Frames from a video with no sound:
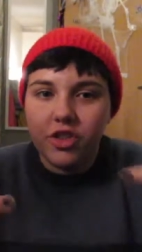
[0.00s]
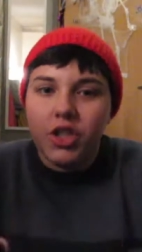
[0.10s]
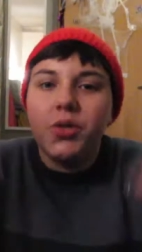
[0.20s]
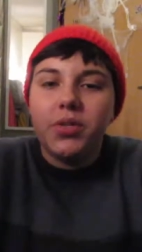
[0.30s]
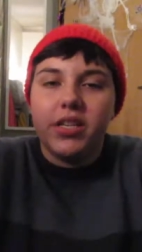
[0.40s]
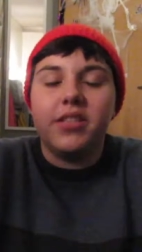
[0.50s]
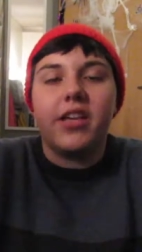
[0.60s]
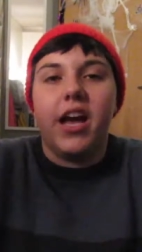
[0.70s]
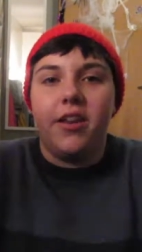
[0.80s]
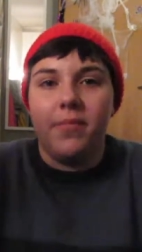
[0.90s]
2 seats
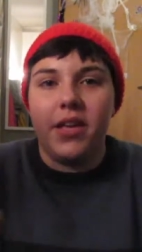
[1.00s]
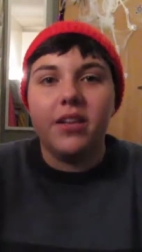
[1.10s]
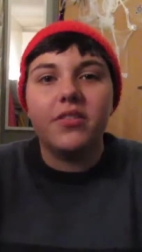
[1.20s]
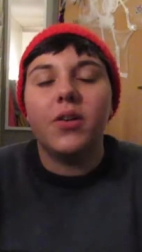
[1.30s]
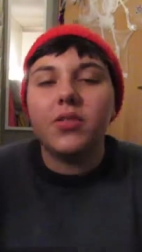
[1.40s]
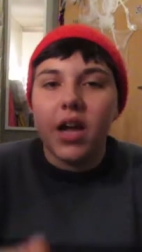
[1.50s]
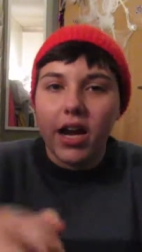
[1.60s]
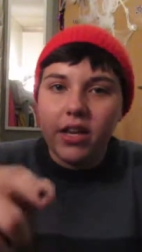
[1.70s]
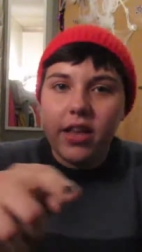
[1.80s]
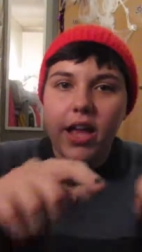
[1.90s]
ahead of me. So it's
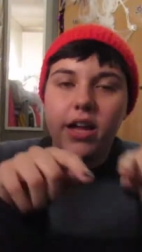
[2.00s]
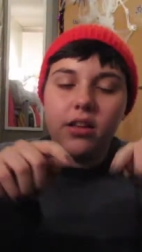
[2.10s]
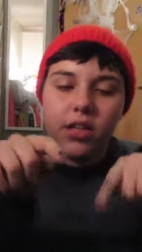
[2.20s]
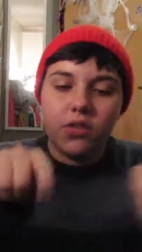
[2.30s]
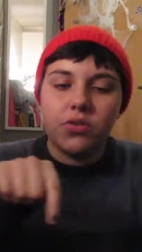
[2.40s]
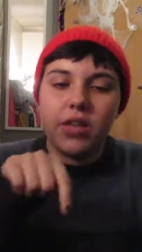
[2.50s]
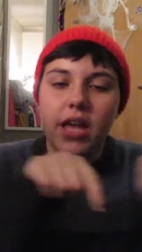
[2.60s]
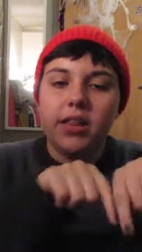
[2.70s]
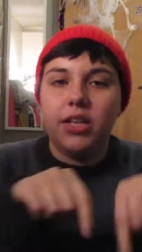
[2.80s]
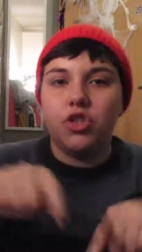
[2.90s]
kind of like a little
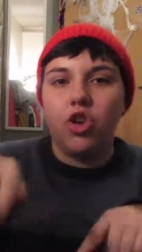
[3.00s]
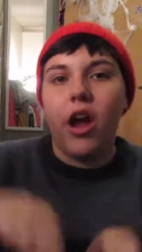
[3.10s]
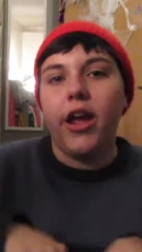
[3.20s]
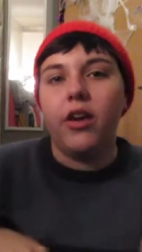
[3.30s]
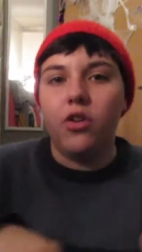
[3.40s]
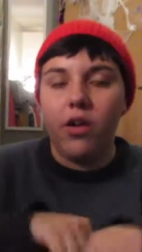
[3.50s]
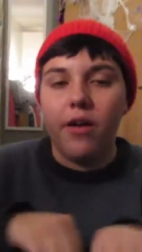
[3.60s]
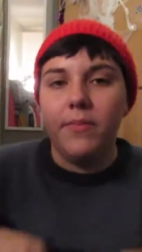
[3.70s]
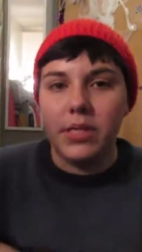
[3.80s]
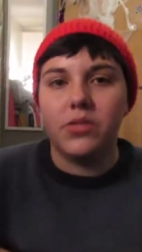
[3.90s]
scalene triangle
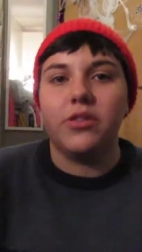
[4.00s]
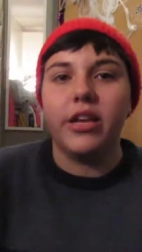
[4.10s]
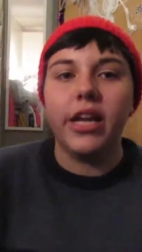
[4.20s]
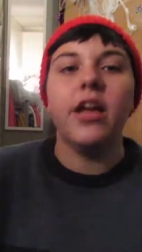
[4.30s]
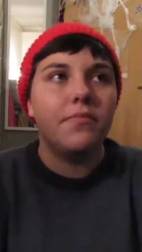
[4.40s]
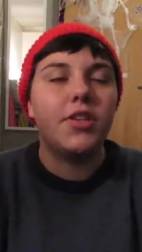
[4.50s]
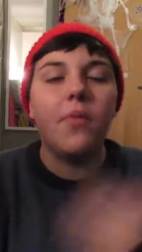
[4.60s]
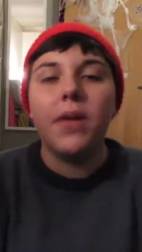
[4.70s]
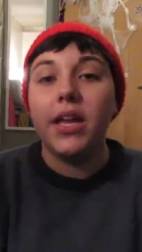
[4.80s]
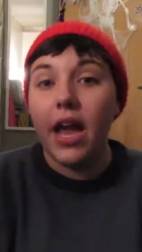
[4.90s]
of misery.
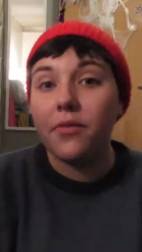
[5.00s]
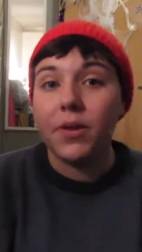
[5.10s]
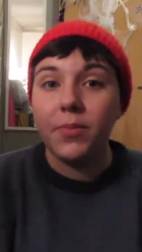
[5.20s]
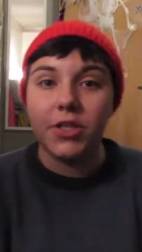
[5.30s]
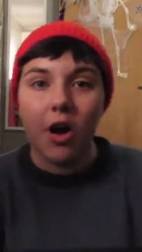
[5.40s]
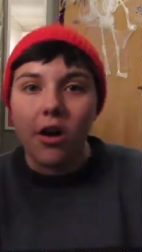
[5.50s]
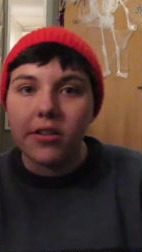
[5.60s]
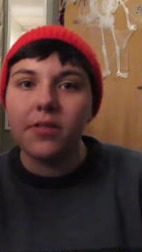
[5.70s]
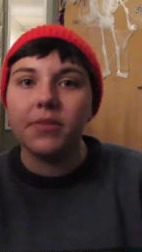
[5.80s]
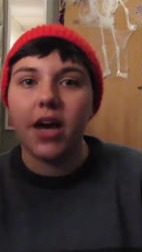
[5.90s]
So me and Henry would
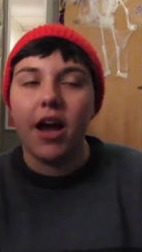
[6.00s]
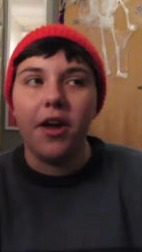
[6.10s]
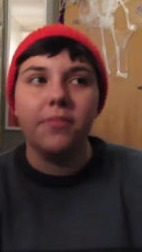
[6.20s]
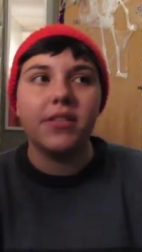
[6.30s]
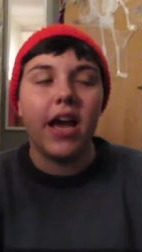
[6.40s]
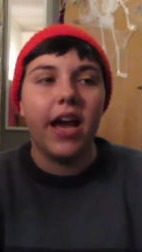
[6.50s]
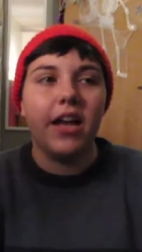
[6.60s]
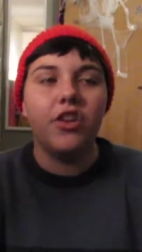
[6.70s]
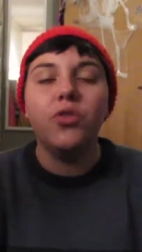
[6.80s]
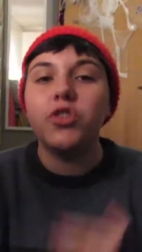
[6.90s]
talk sometimes,
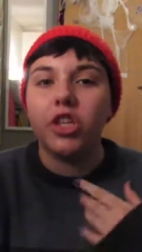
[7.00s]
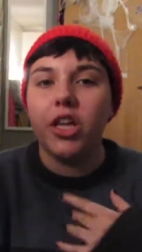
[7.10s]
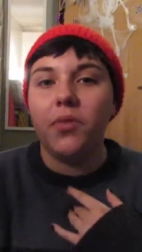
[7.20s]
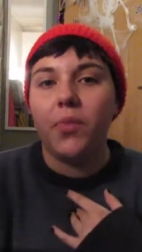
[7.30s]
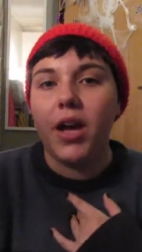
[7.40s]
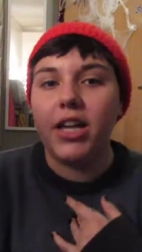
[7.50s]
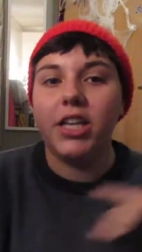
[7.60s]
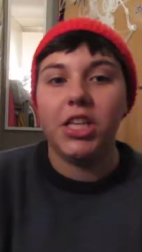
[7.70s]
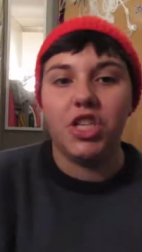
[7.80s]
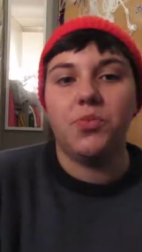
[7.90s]
and usually when
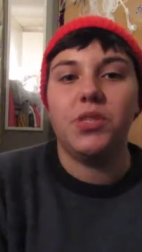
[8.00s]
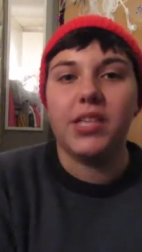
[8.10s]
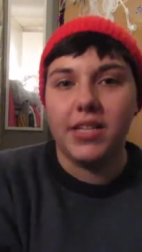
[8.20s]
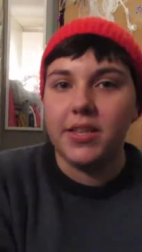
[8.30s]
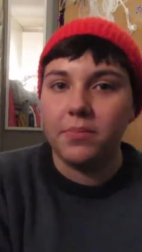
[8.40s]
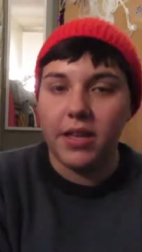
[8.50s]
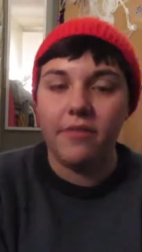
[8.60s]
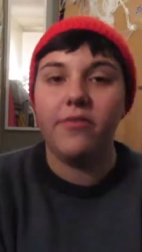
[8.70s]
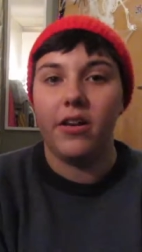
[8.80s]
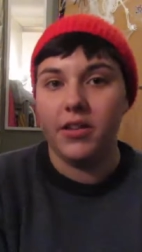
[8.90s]
Alicia would say something
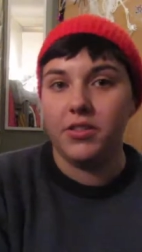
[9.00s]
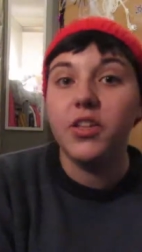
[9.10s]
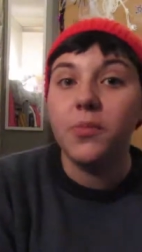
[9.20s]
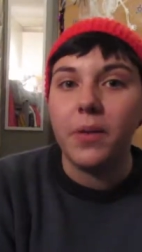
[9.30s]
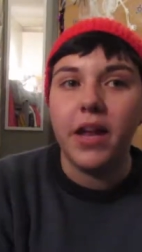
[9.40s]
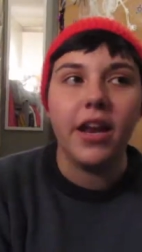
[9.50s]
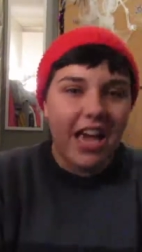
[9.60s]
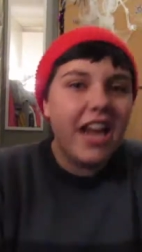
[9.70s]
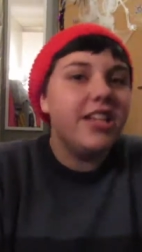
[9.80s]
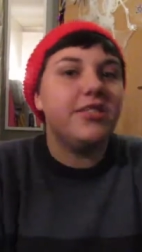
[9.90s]
fucking stupid.
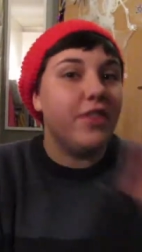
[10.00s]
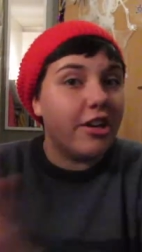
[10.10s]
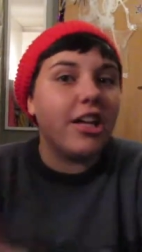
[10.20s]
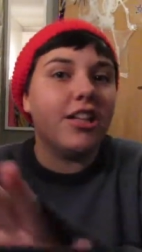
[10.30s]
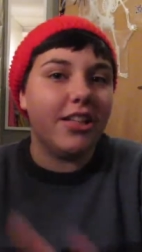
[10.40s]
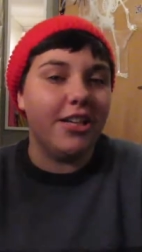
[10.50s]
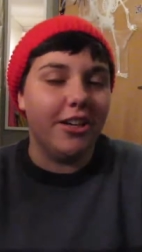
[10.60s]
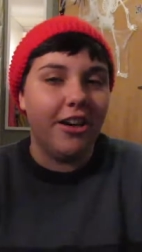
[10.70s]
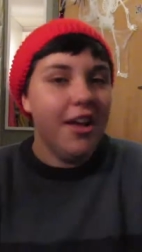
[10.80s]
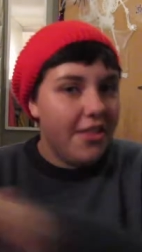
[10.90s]
And it is very
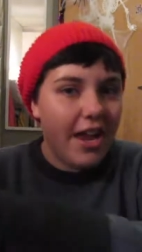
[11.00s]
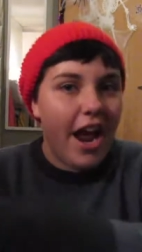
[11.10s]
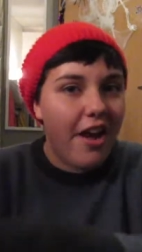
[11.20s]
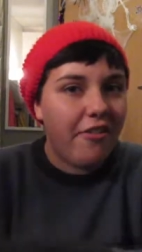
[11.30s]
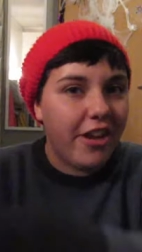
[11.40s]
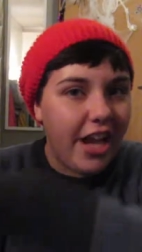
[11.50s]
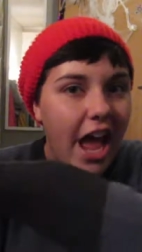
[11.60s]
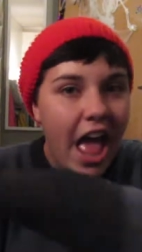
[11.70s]
clear that Henry